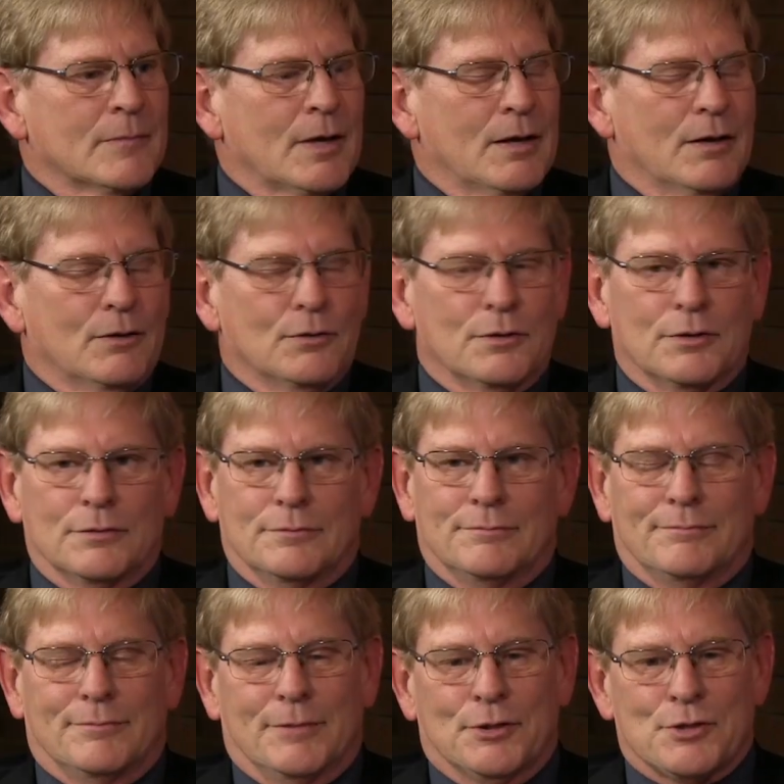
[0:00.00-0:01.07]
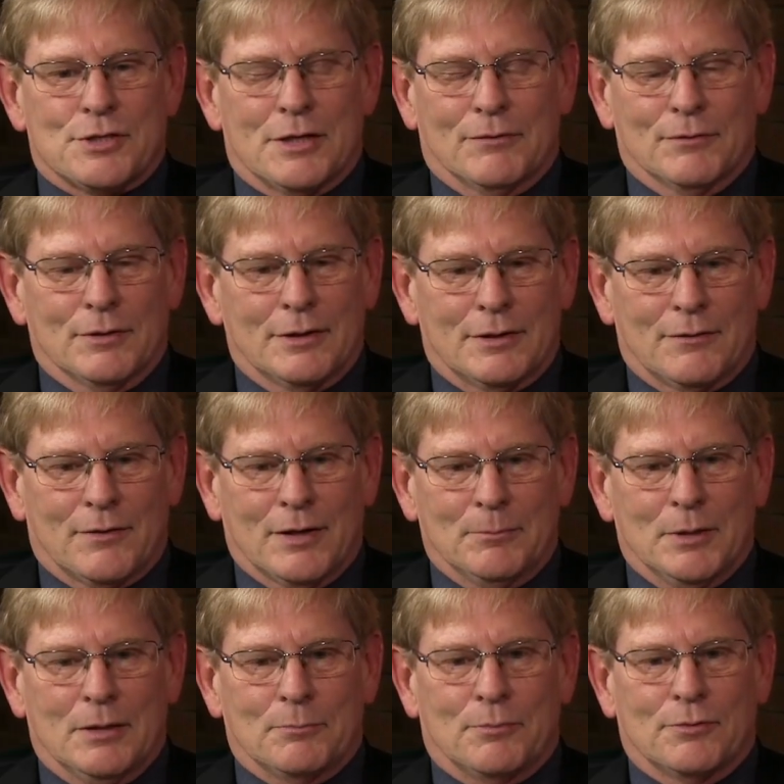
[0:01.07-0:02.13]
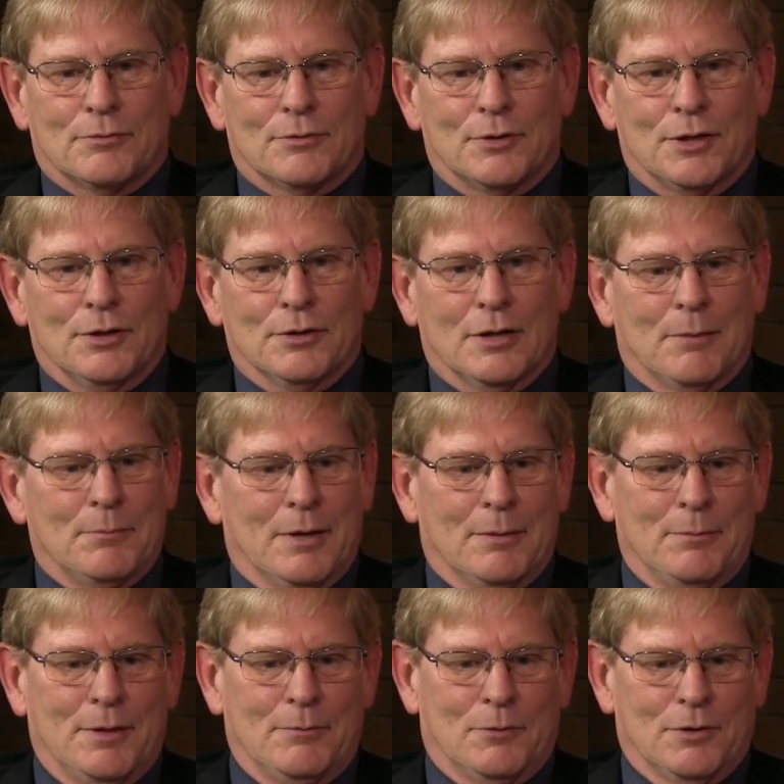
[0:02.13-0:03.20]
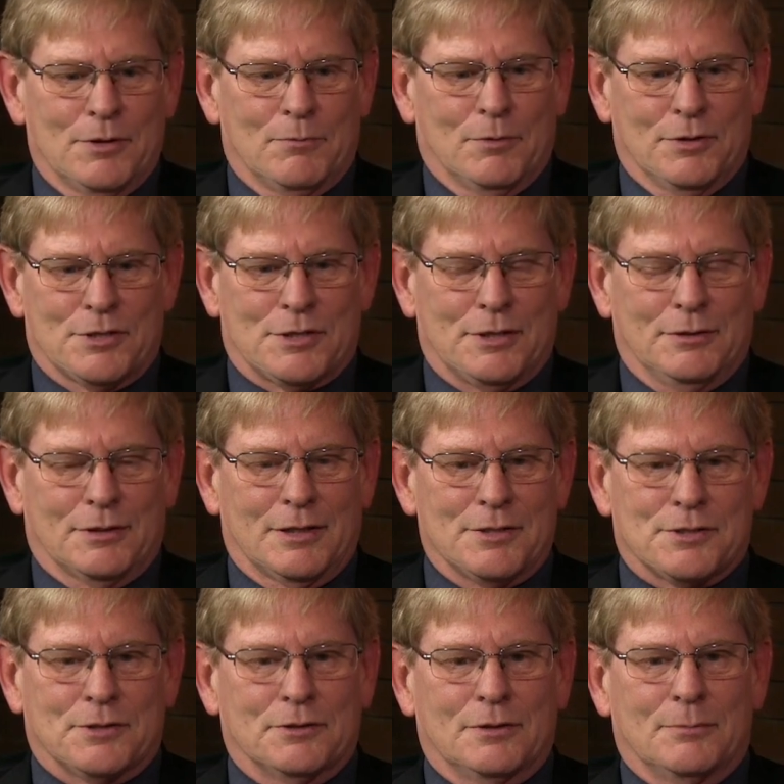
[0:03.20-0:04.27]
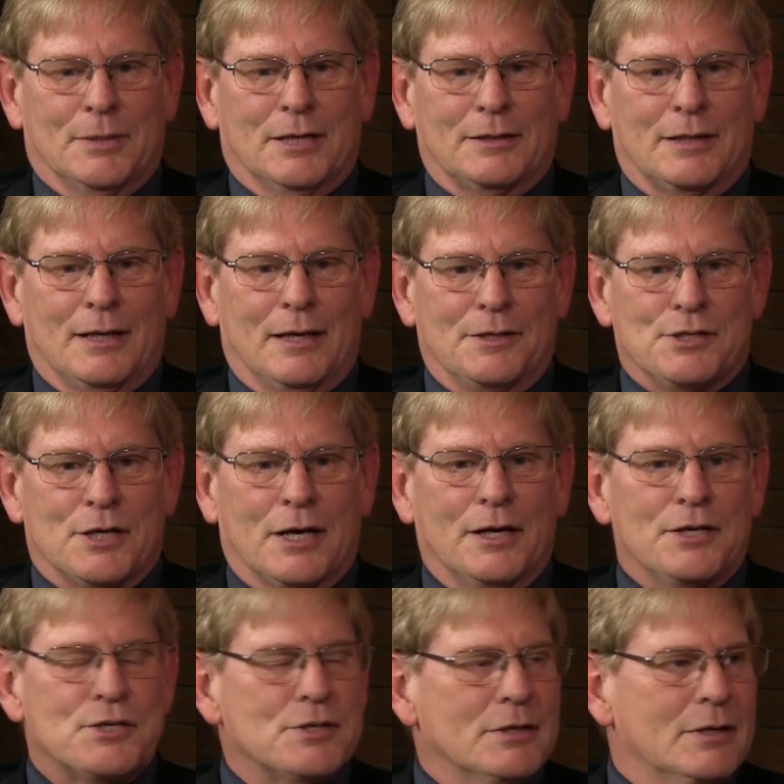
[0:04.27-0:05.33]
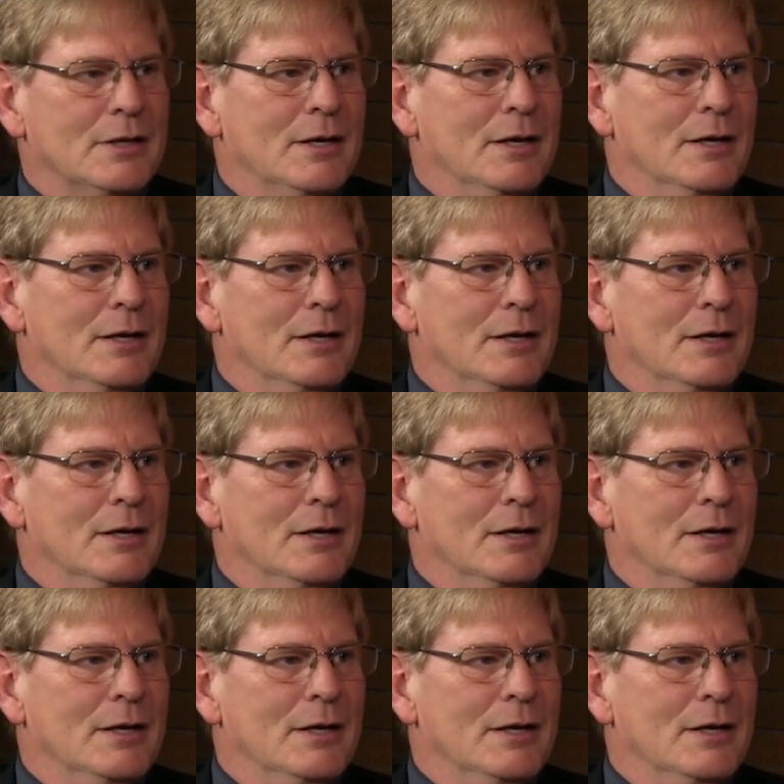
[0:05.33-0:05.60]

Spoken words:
Oh, there's several that have come up through the year. I mean, we're still concerned about the education.